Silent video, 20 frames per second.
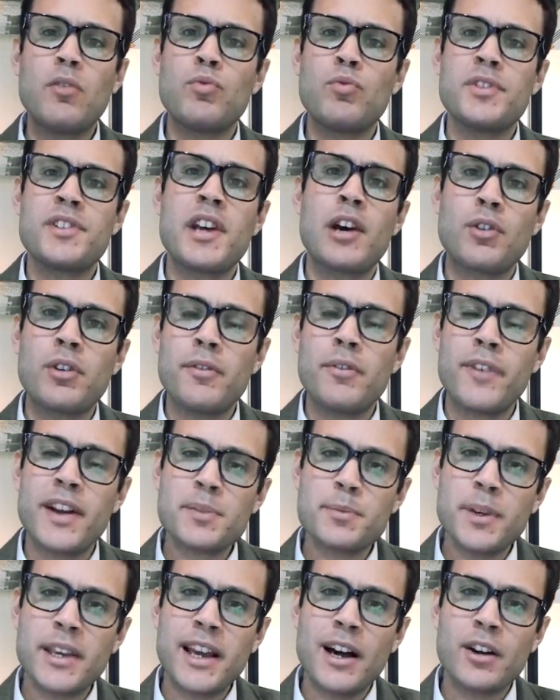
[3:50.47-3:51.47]
return on
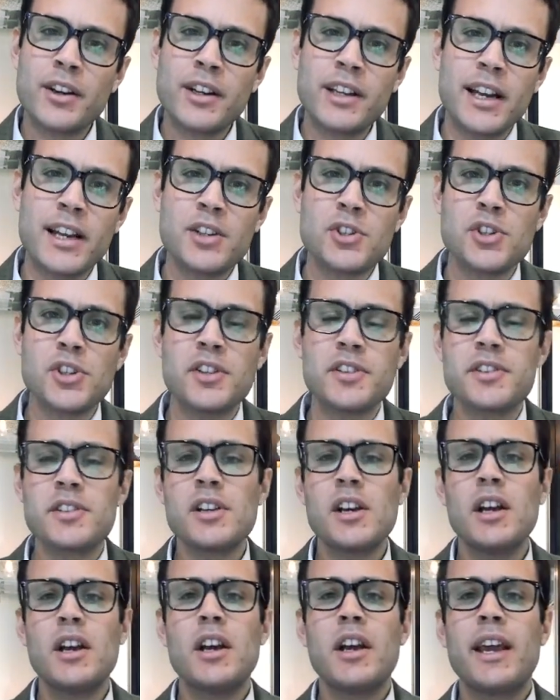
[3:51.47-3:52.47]
investment calculations?
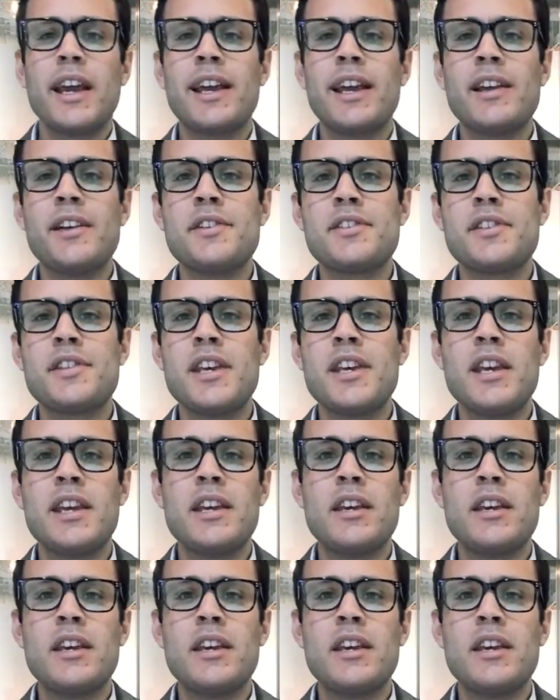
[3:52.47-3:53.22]
Is the